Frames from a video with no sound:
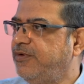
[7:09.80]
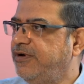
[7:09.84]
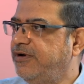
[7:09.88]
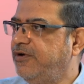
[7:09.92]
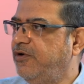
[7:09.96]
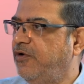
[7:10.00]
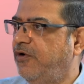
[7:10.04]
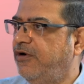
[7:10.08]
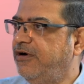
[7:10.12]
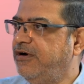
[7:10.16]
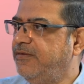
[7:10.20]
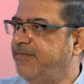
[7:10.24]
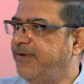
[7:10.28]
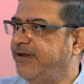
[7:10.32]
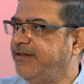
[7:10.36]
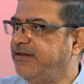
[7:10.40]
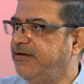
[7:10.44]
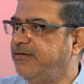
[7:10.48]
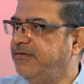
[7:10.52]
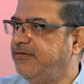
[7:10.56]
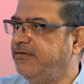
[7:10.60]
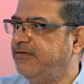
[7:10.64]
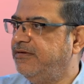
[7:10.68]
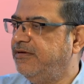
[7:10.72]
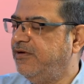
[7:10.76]
a lot by
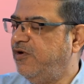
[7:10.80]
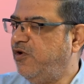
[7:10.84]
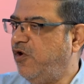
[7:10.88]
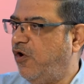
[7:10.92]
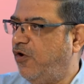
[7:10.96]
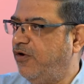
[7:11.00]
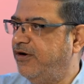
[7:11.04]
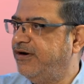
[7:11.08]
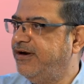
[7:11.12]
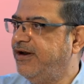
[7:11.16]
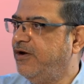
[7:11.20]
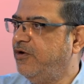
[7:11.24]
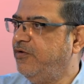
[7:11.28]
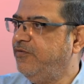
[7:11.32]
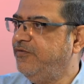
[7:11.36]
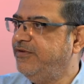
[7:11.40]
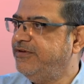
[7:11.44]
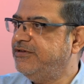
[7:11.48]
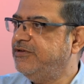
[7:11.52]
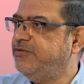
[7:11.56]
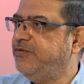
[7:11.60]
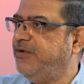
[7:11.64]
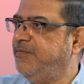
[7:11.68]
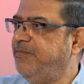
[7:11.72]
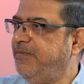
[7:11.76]
the lockdown,
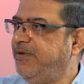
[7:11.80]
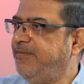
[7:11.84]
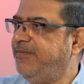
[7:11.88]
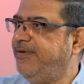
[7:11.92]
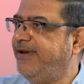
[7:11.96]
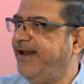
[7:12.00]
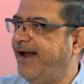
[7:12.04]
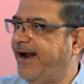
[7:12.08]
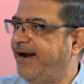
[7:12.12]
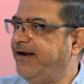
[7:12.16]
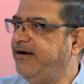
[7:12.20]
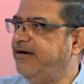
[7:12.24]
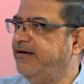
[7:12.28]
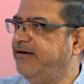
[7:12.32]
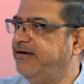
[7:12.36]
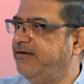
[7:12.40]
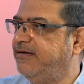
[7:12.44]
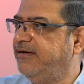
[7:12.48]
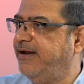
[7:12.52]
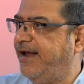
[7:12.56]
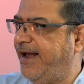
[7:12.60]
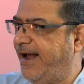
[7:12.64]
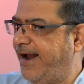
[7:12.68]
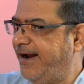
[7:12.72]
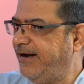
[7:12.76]
which is when people had it,
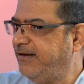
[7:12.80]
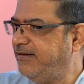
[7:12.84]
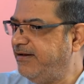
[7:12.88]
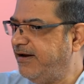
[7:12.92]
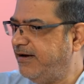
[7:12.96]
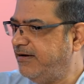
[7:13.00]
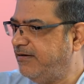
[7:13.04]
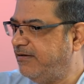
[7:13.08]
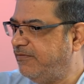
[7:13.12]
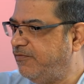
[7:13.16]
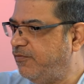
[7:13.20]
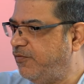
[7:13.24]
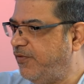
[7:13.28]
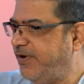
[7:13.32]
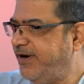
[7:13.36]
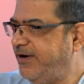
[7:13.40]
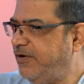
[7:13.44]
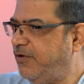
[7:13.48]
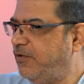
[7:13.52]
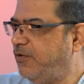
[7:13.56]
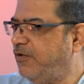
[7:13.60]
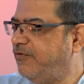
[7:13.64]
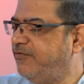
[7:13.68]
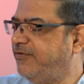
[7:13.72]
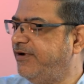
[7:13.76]
had that
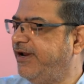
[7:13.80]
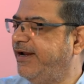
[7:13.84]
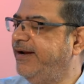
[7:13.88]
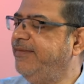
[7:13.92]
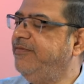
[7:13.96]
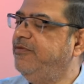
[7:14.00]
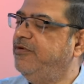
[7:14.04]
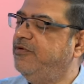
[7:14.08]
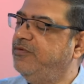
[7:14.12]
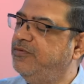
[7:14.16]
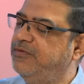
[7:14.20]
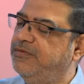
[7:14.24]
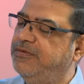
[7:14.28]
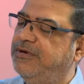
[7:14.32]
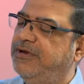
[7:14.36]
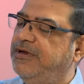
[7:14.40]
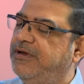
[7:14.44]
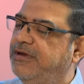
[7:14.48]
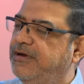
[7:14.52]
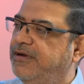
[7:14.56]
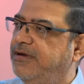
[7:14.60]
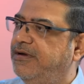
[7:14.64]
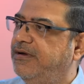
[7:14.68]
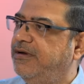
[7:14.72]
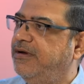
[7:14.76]
window of time to
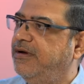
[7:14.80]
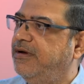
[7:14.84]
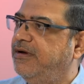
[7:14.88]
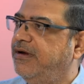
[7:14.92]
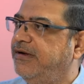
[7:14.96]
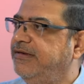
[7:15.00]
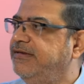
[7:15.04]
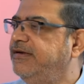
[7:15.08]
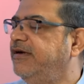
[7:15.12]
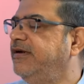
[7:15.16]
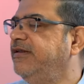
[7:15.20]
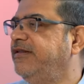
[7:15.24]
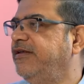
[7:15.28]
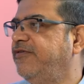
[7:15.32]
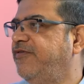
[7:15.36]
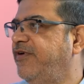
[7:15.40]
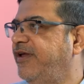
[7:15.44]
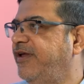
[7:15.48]
consider their